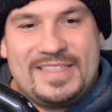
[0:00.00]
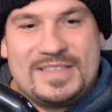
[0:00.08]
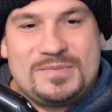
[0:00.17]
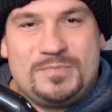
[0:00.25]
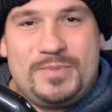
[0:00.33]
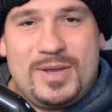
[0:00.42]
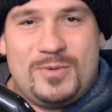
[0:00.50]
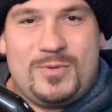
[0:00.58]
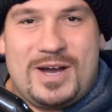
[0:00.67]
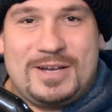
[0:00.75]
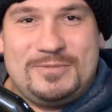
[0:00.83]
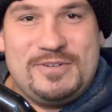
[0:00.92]
this big
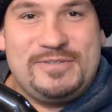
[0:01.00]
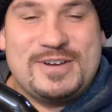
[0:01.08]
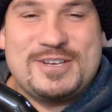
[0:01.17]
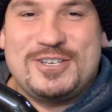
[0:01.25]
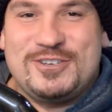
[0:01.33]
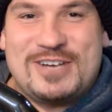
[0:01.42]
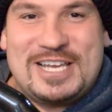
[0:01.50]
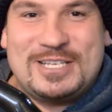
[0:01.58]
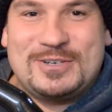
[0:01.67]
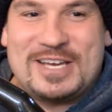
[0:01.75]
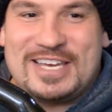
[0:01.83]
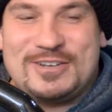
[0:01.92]
wagon reversed straight into it.